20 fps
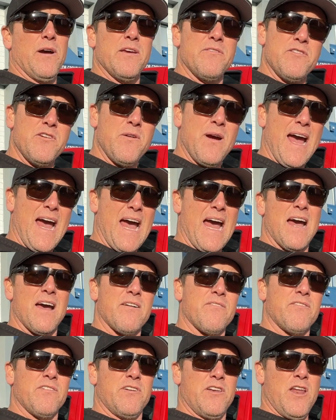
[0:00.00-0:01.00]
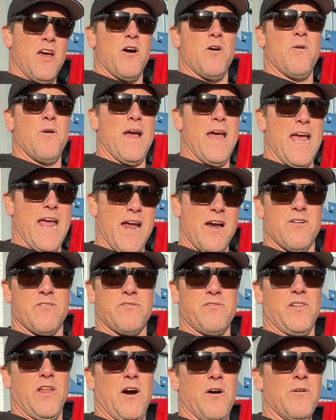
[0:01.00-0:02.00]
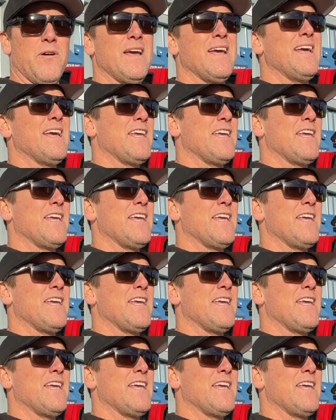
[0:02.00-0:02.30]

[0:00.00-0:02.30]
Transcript: If you have no airflow,